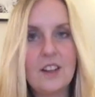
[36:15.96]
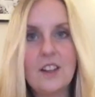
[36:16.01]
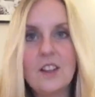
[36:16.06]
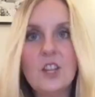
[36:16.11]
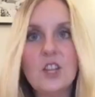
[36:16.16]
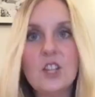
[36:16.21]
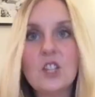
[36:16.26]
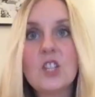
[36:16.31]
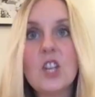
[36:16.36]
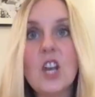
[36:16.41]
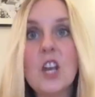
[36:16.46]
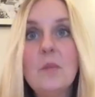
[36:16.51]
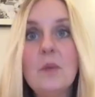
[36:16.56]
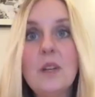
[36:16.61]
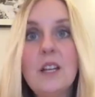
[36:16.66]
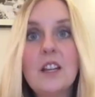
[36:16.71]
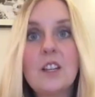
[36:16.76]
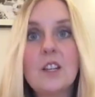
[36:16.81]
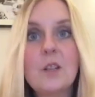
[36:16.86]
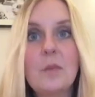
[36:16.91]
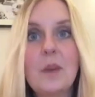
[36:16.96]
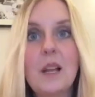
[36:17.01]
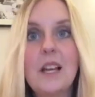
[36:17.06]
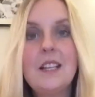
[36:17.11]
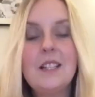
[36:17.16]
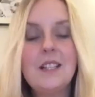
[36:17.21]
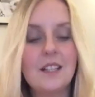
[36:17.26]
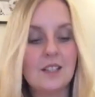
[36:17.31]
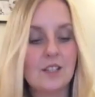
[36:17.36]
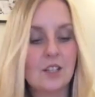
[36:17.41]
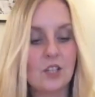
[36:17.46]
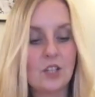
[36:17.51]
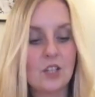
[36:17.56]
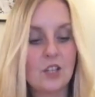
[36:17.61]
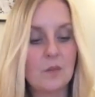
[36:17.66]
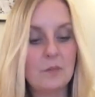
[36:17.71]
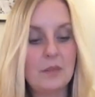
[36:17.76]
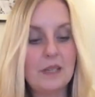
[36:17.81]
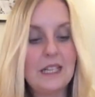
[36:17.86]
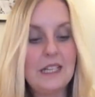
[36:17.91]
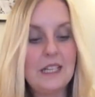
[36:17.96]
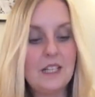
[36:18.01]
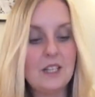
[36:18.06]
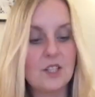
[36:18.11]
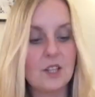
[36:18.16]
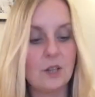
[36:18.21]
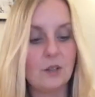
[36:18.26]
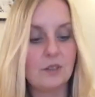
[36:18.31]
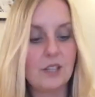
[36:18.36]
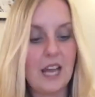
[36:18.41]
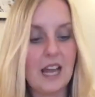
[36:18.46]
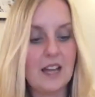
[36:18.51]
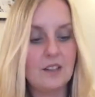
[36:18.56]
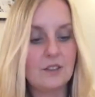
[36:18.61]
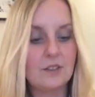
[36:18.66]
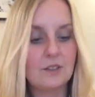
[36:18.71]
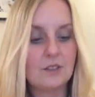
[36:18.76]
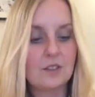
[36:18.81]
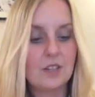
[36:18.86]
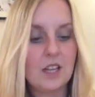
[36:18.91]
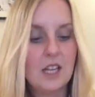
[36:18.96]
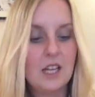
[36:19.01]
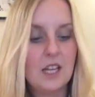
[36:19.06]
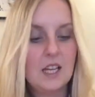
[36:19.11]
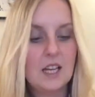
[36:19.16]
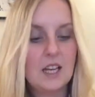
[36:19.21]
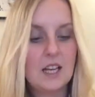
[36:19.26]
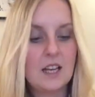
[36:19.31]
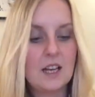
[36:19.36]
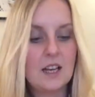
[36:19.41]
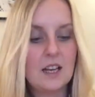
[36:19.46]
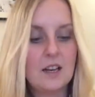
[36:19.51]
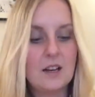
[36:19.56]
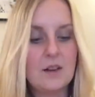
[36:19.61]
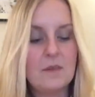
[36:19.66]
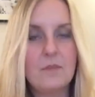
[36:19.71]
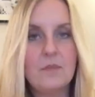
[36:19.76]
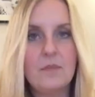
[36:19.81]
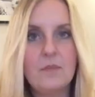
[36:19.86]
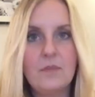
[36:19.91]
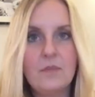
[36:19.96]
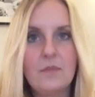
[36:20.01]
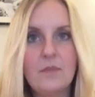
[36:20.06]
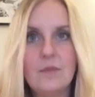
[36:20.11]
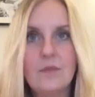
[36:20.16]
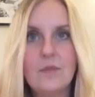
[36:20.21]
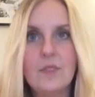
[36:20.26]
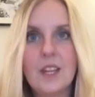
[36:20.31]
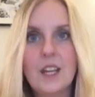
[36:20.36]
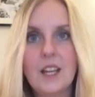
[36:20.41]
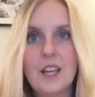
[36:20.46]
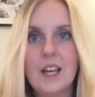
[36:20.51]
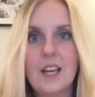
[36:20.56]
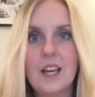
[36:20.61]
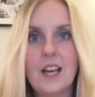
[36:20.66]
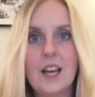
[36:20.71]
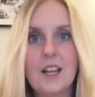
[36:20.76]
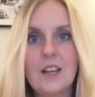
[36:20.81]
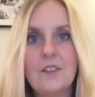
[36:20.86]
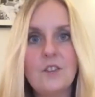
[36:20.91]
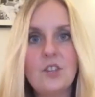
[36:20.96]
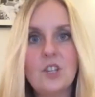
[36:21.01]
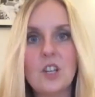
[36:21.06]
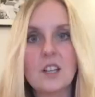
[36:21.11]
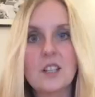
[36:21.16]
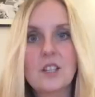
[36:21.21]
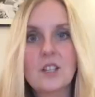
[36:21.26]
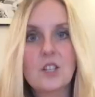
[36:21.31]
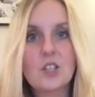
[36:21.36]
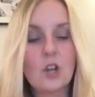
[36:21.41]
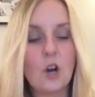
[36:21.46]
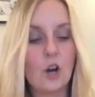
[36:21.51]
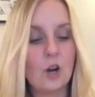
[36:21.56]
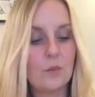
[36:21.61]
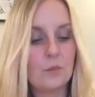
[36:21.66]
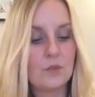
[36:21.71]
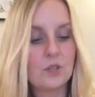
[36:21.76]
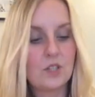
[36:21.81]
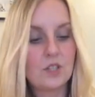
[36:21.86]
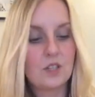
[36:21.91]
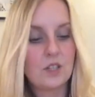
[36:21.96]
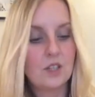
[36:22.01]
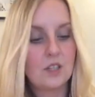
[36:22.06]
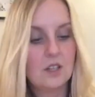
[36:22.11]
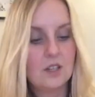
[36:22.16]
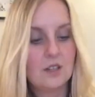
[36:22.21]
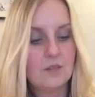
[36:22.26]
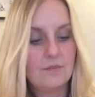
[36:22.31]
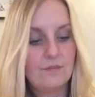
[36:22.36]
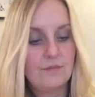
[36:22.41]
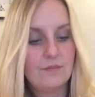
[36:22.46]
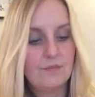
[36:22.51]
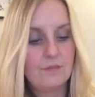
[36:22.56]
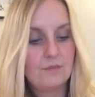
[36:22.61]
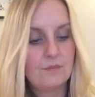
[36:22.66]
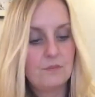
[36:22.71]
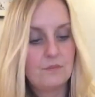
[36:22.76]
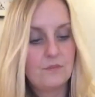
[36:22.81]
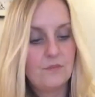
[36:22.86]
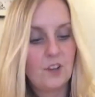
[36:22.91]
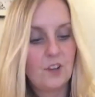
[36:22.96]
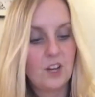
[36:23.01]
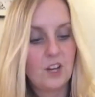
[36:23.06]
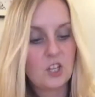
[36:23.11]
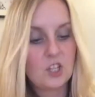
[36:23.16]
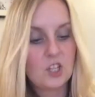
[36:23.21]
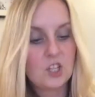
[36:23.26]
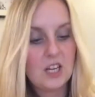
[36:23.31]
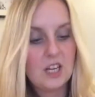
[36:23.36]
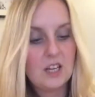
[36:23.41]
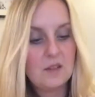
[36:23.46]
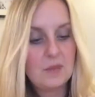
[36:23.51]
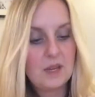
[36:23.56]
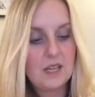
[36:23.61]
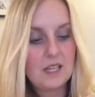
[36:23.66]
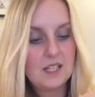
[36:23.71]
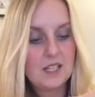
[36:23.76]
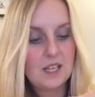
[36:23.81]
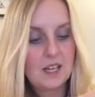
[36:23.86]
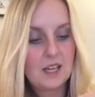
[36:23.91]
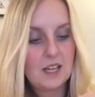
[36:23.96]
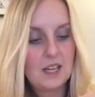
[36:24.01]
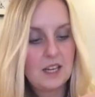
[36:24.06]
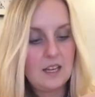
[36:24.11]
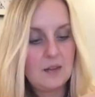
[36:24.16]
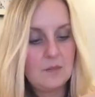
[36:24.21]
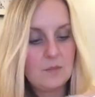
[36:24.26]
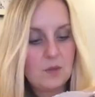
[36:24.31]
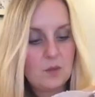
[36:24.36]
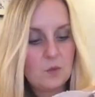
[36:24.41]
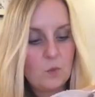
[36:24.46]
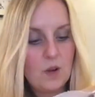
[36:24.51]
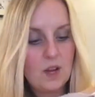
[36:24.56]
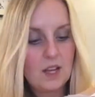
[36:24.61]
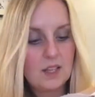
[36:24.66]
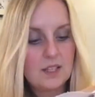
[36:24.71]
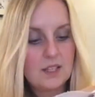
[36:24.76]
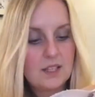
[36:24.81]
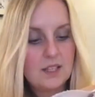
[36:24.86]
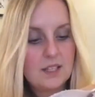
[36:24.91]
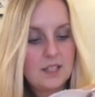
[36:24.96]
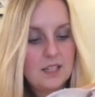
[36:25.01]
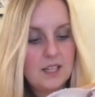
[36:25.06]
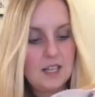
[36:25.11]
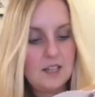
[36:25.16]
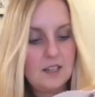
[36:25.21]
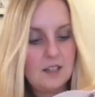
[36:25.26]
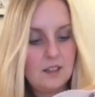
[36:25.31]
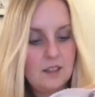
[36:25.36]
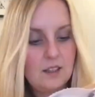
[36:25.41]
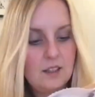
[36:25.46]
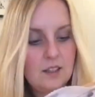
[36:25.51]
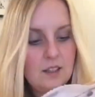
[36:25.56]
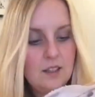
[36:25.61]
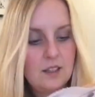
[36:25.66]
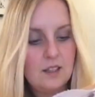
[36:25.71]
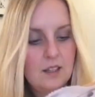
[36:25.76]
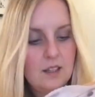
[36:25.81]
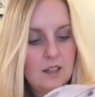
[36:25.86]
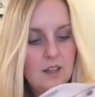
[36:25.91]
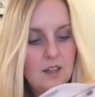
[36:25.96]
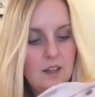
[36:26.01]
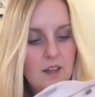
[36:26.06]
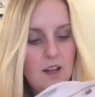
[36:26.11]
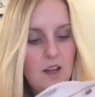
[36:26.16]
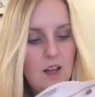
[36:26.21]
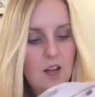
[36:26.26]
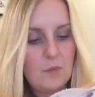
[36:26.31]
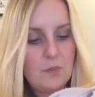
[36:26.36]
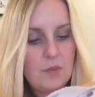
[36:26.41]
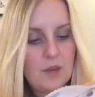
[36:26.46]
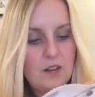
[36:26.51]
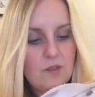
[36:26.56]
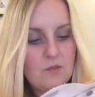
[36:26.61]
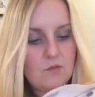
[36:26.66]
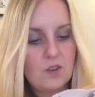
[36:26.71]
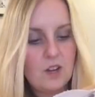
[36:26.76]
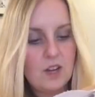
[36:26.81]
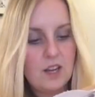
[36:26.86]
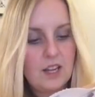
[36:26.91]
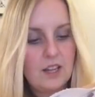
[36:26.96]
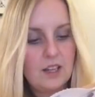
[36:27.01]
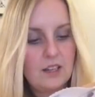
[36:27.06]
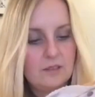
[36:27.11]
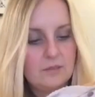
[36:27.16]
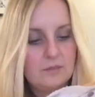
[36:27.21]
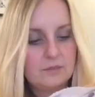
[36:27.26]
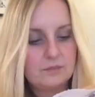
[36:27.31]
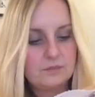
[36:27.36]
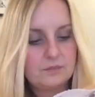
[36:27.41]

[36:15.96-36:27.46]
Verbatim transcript: that so many other places are completely sold out um, and have just stopped functioning basically, but we are still up and running.